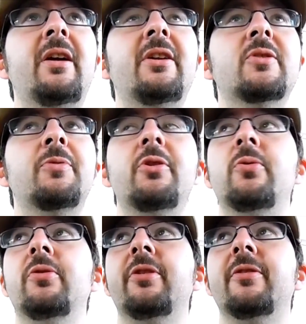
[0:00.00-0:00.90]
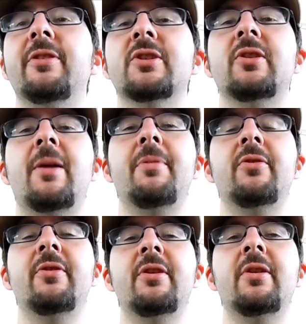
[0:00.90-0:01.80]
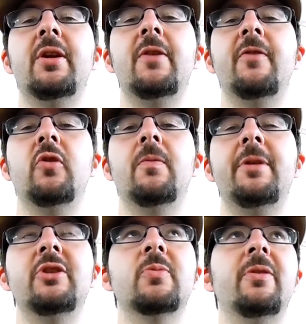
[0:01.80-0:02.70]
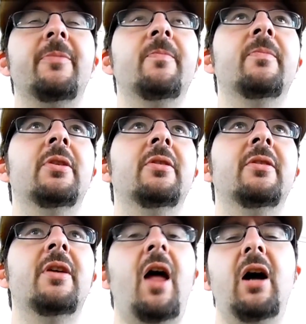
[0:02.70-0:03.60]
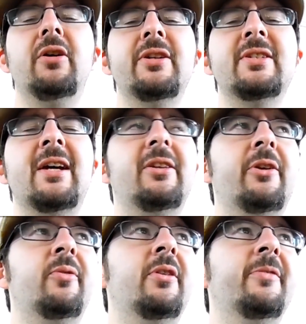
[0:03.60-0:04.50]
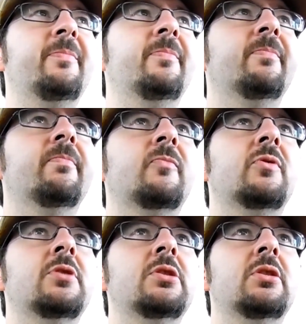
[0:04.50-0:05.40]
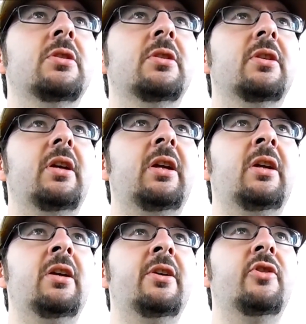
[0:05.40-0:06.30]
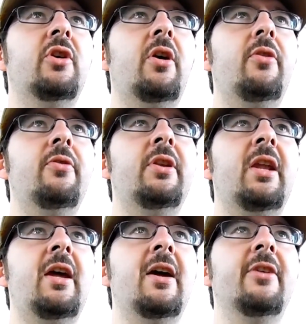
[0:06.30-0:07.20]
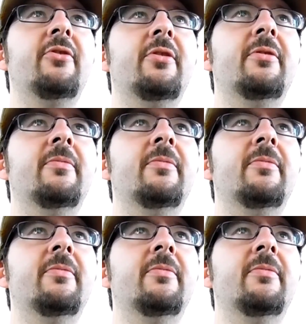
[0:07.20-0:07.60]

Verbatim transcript: it's pretty cool here. It's a lot better than the Vero Beach one. I'll get to that later on. And other than that,